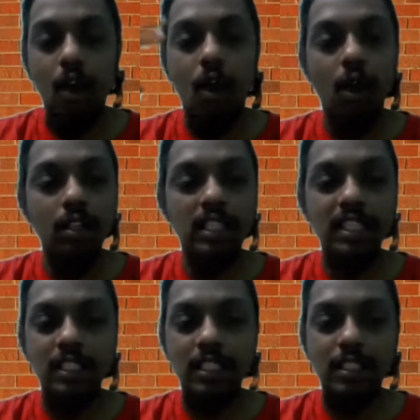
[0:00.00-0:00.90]
all
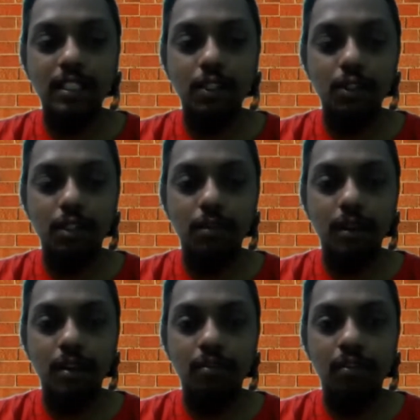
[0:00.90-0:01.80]
these things are
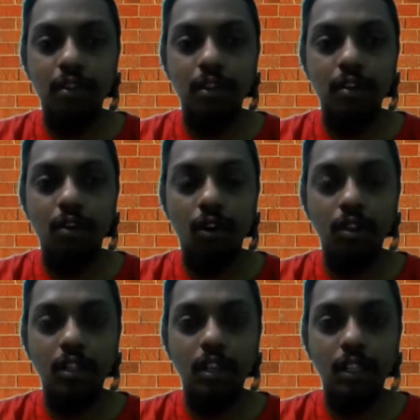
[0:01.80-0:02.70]
suitable for all